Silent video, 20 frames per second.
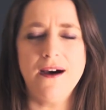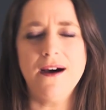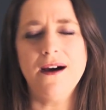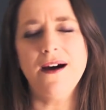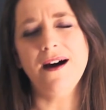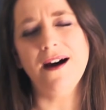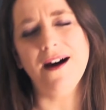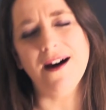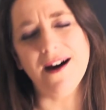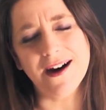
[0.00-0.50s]

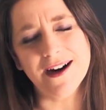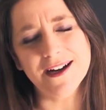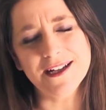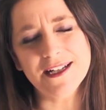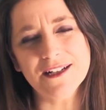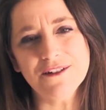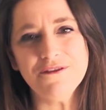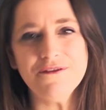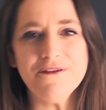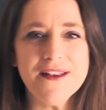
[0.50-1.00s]
Oh, you
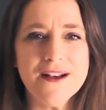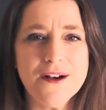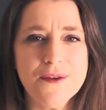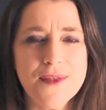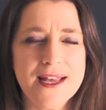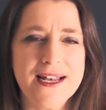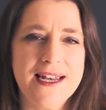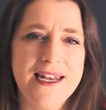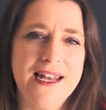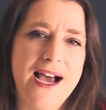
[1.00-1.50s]
can feel
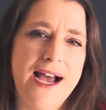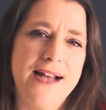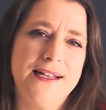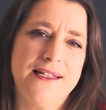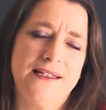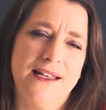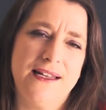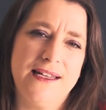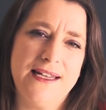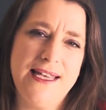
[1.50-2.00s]
that light
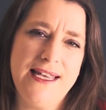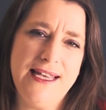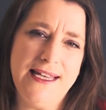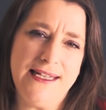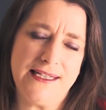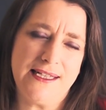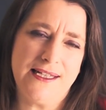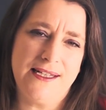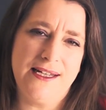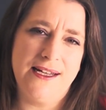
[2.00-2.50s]
and that
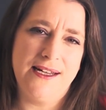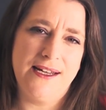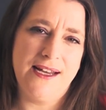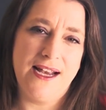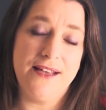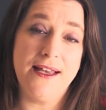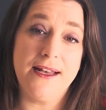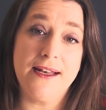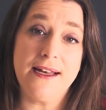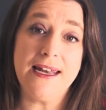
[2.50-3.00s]
heat
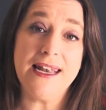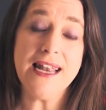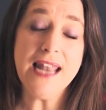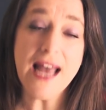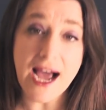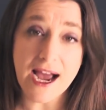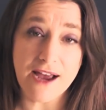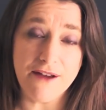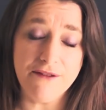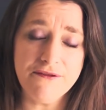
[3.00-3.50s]
and that
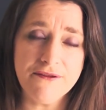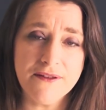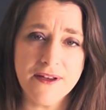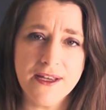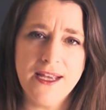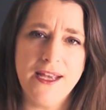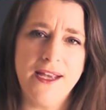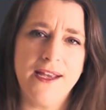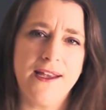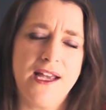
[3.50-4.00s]
life
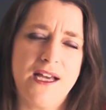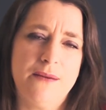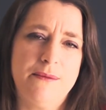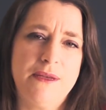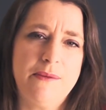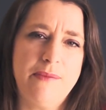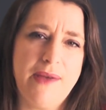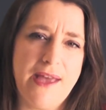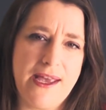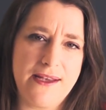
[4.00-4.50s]

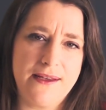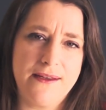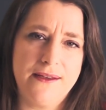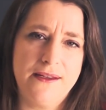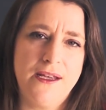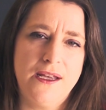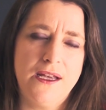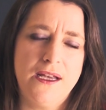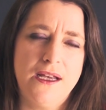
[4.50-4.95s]
coming back.